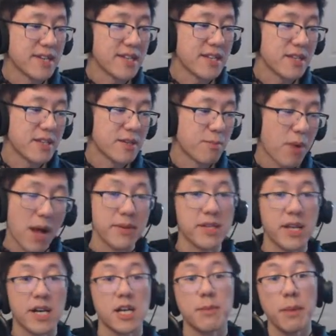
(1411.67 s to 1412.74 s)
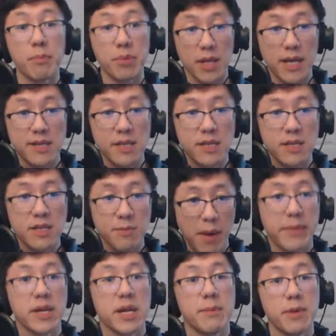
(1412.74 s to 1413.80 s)
it's probably not going to be pleasant. It's
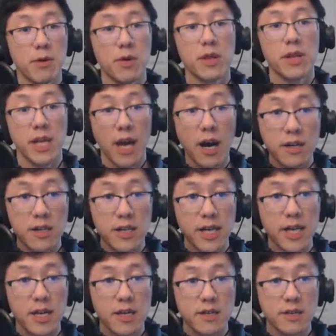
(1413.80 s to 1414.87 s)
probably going to be really ugly.